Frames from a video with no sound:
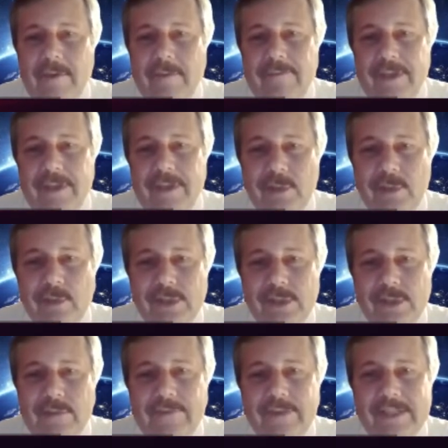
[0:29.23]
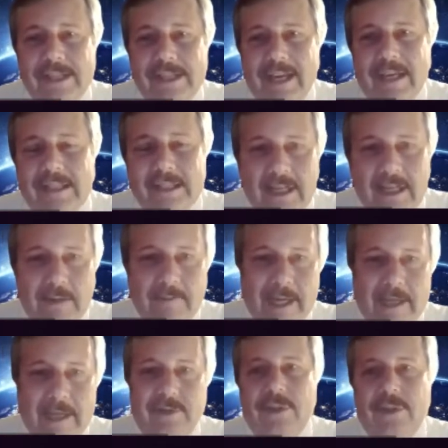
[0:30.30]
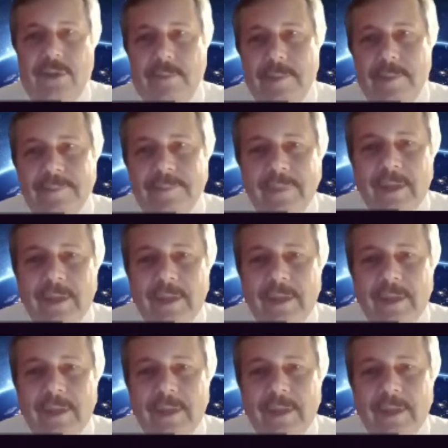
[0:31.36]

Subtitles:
with the use of the scanning tunneling microscope.